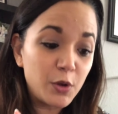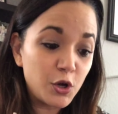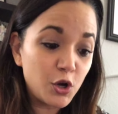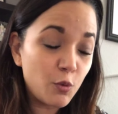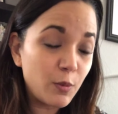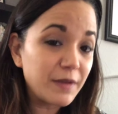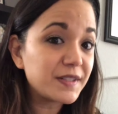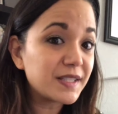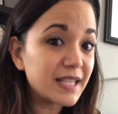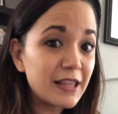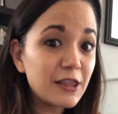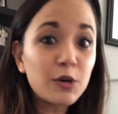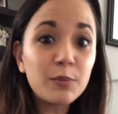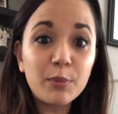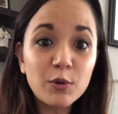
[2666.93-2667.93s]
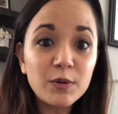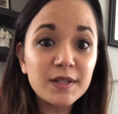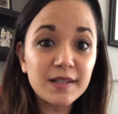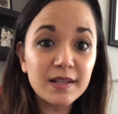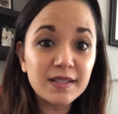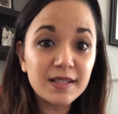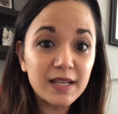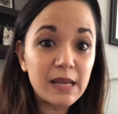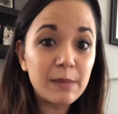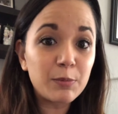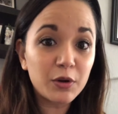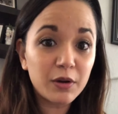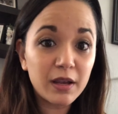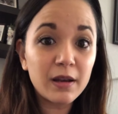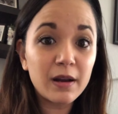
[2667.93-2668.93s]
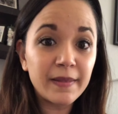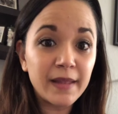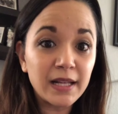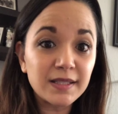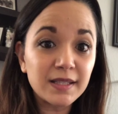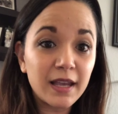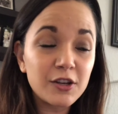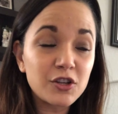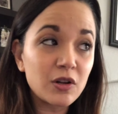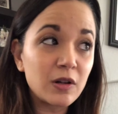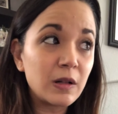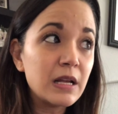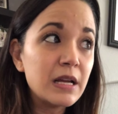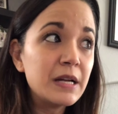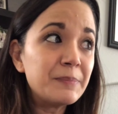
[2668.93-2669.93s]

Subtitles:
you know, we've seen their bonuses to keep your kid on that schedule.